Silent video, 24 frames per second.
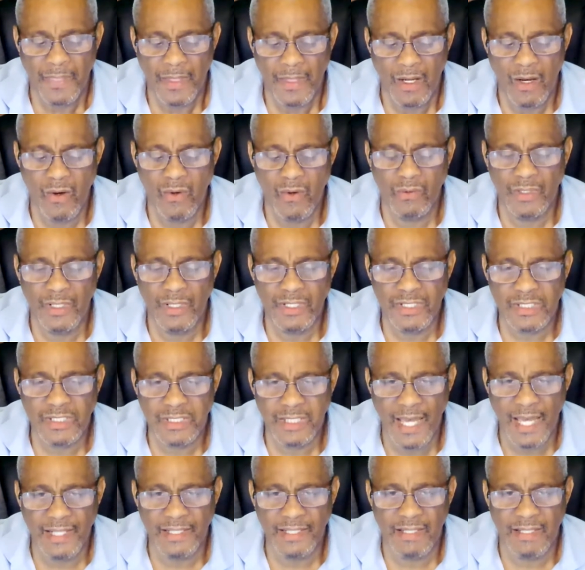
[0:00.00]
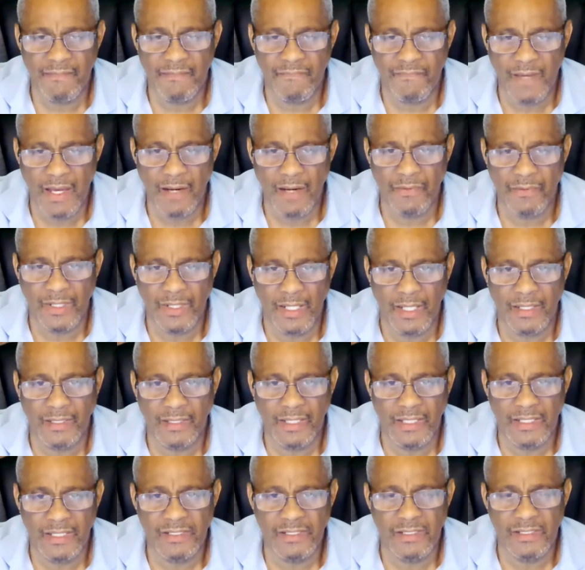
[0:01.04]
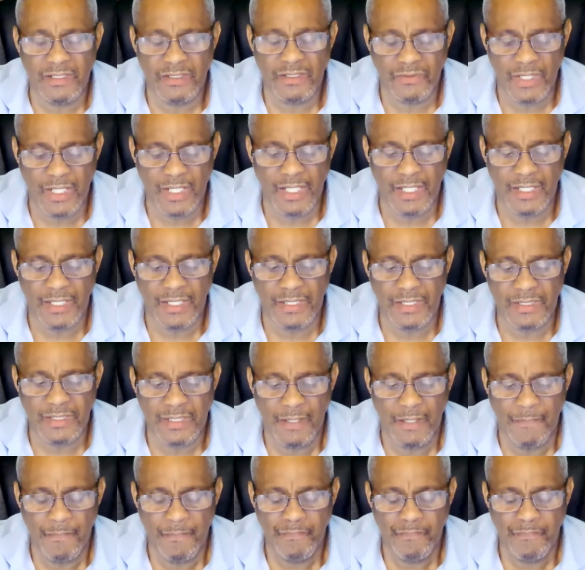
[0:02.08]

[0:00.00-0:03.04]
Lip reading: only slightly varying in degrees.